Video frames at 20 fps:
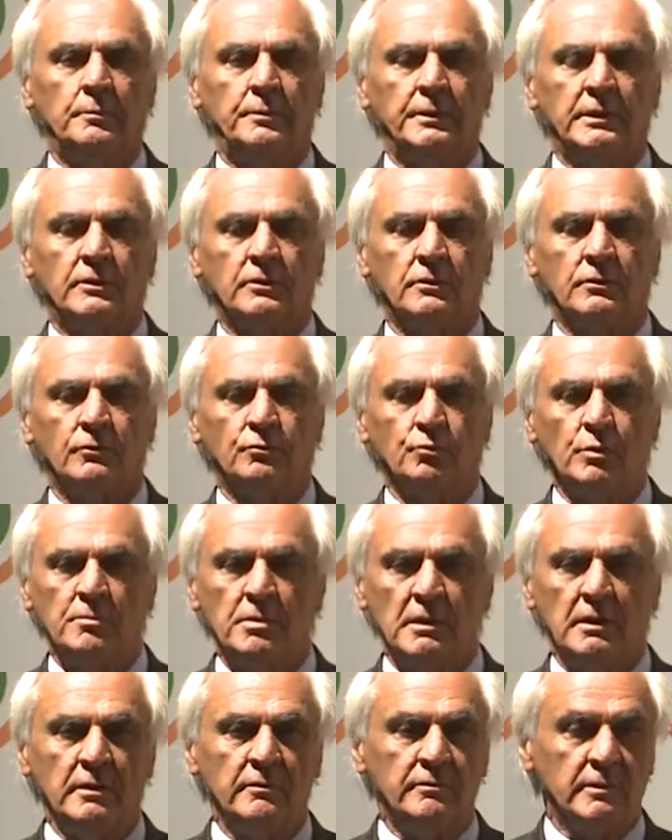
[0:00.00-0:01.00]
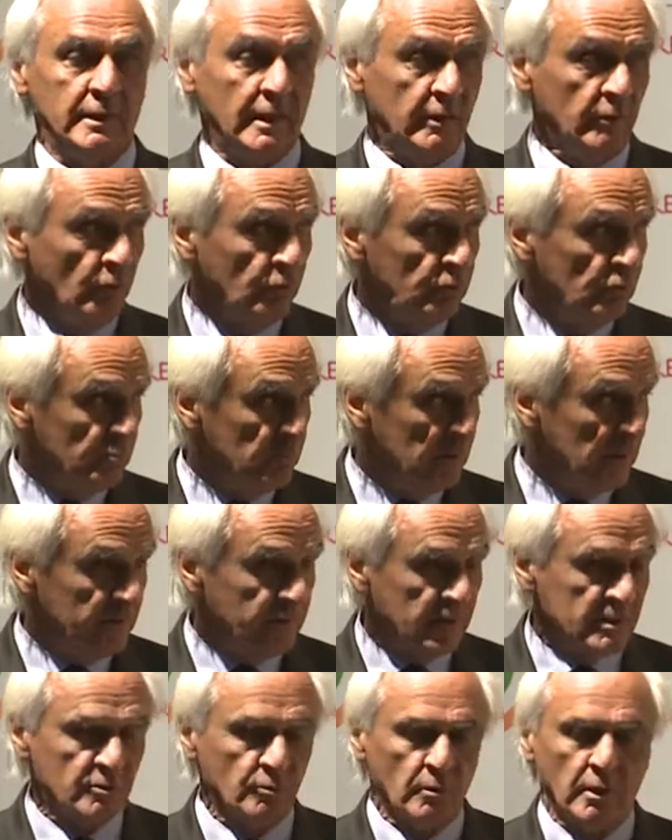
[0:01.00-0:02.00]
because we believe, and I know you
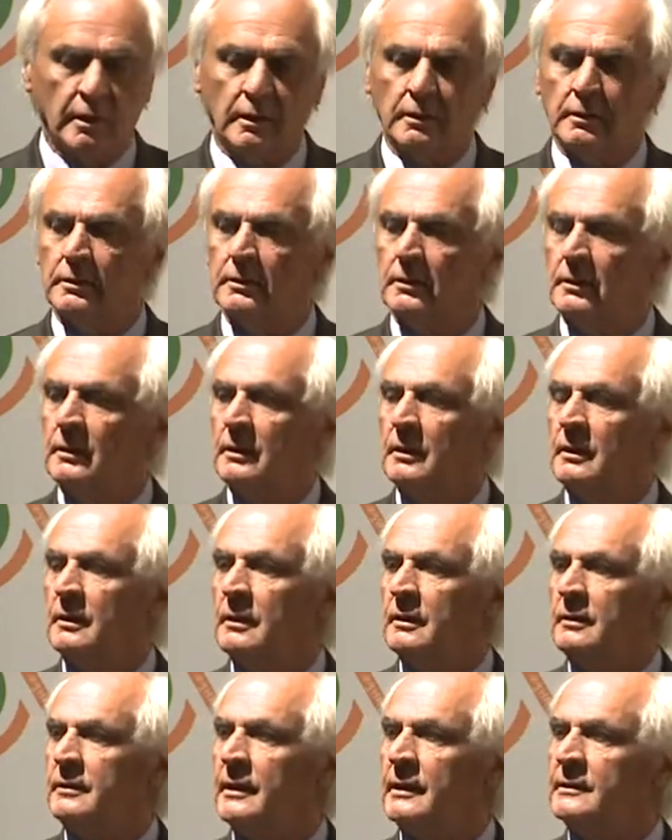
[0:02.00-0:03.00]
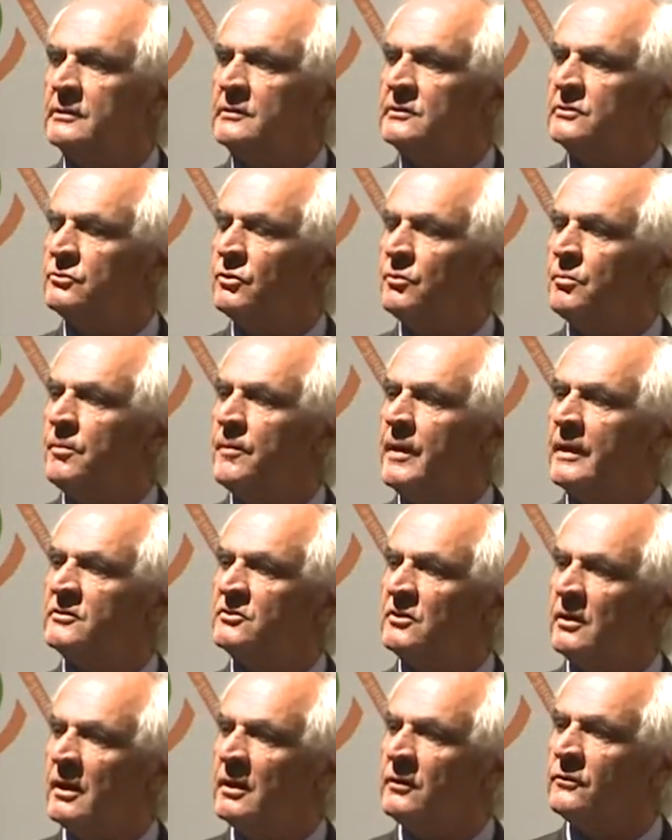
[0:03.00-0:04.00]
believe as well, that it is the
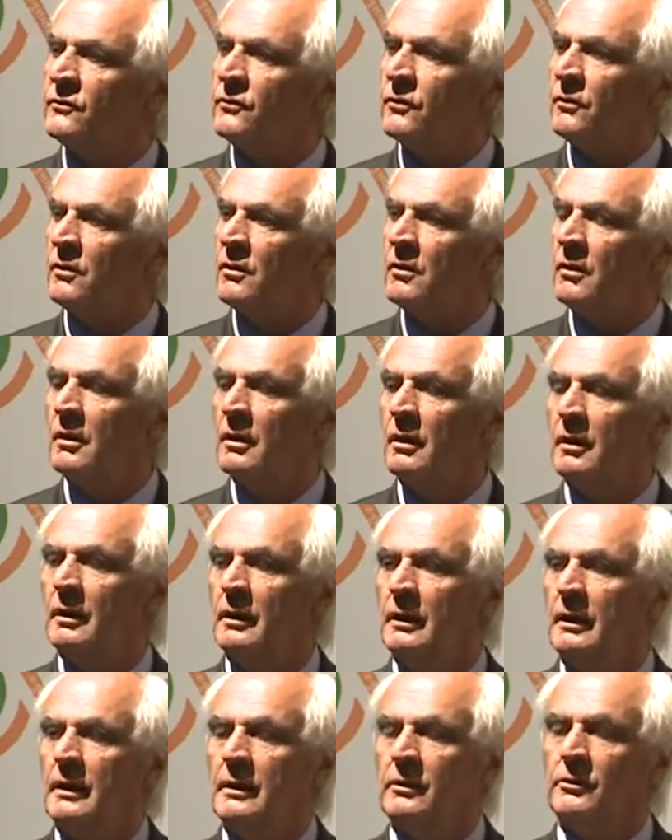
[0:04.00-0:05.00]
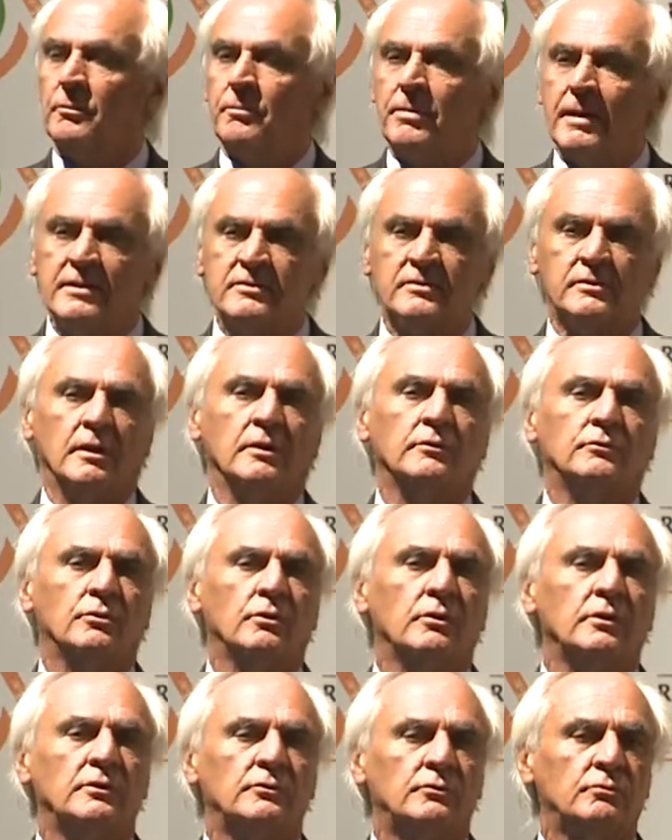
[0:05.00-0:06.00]
best answer. The best
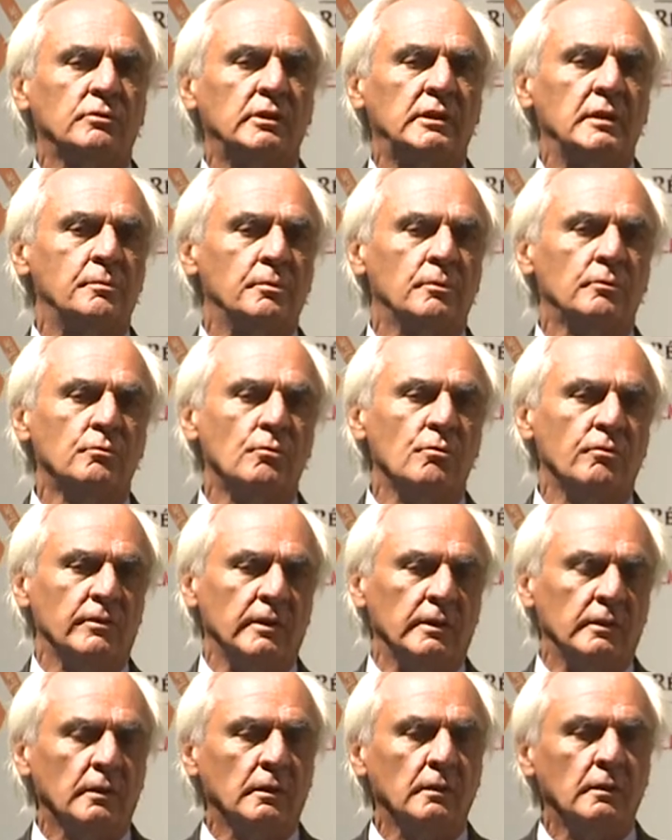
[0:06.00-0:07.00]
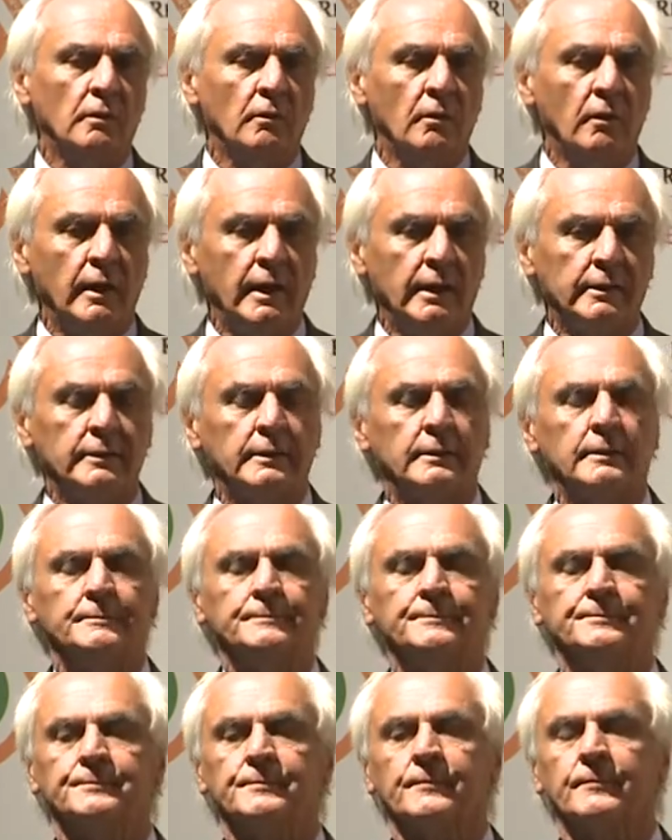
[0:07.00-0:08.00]
answer is to keep on moving ahead.
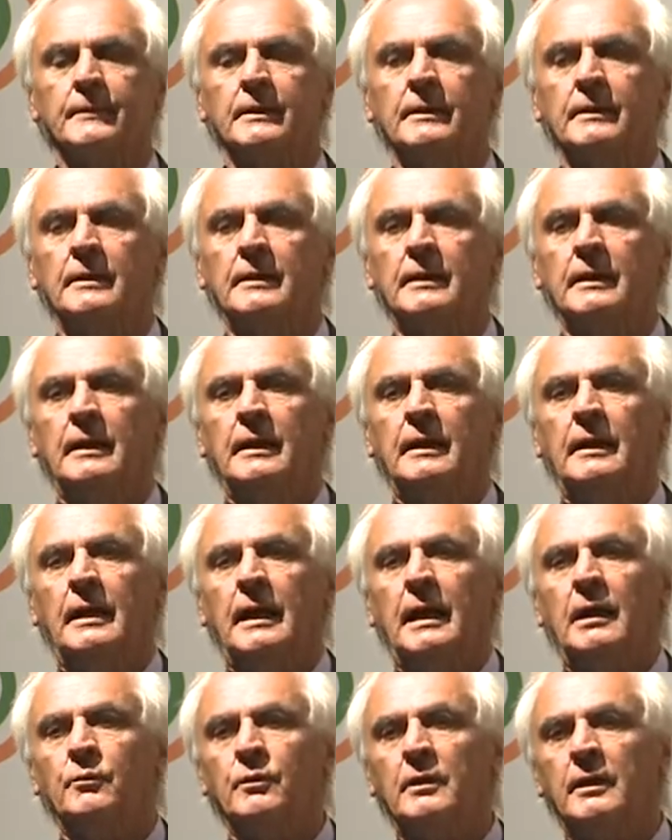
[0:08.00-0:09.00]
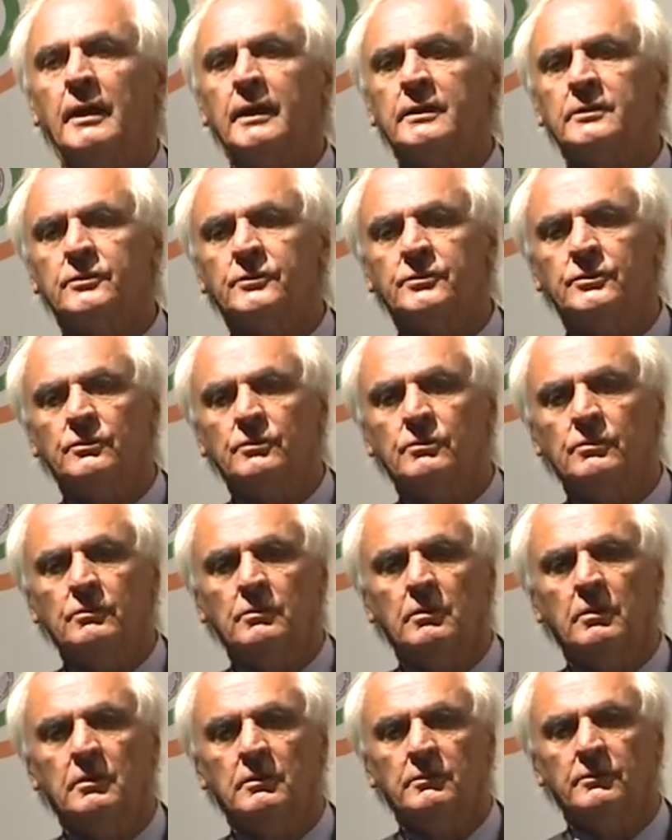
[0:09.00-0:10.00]
I would like
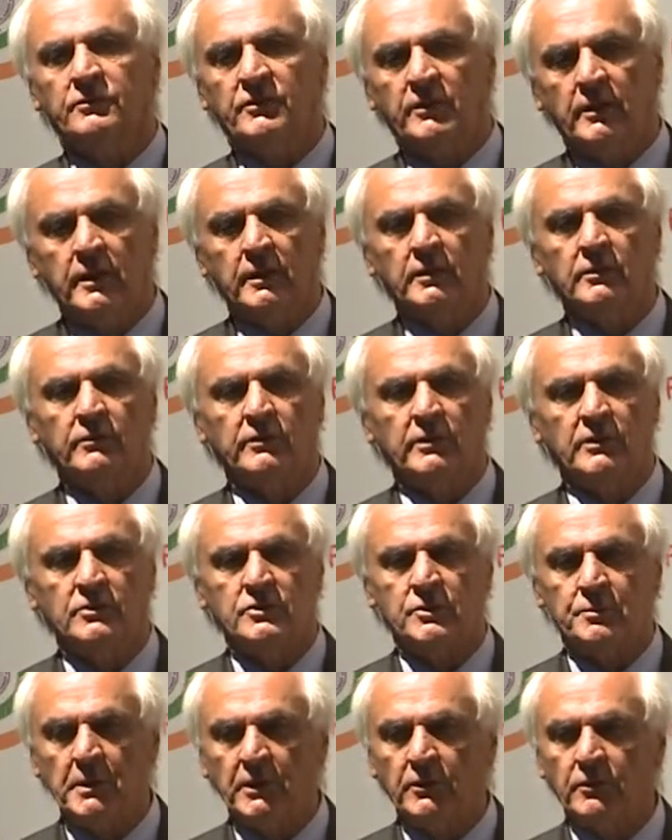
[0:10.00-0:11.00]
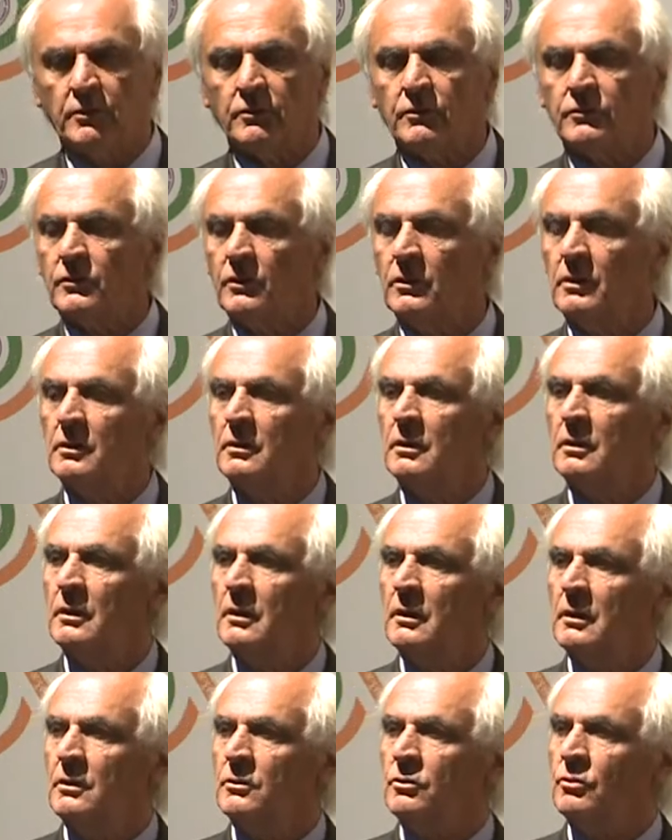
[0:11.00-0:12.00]
to thank the speakers
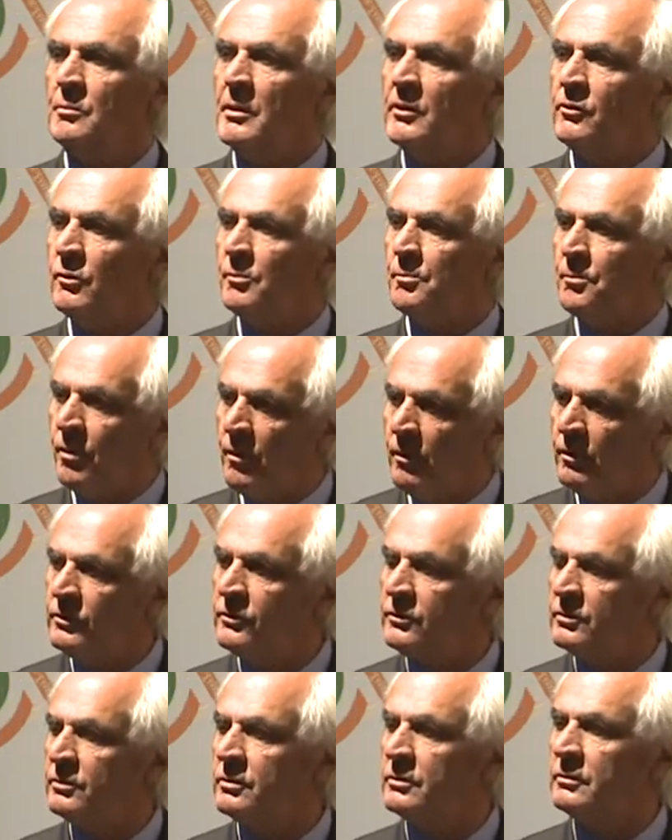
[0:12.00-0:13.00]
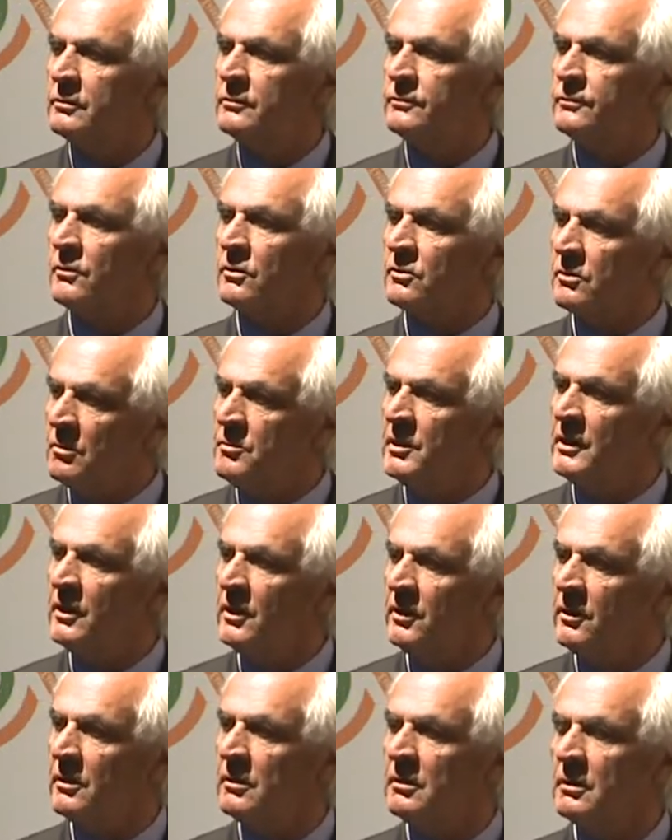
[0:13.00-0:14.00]
who made a point for coming
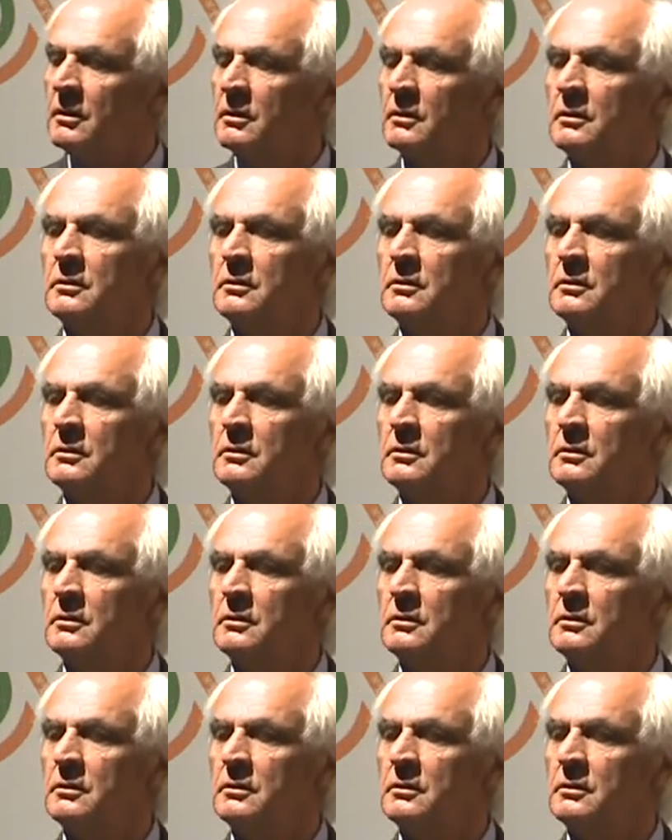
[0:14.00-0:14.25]
here.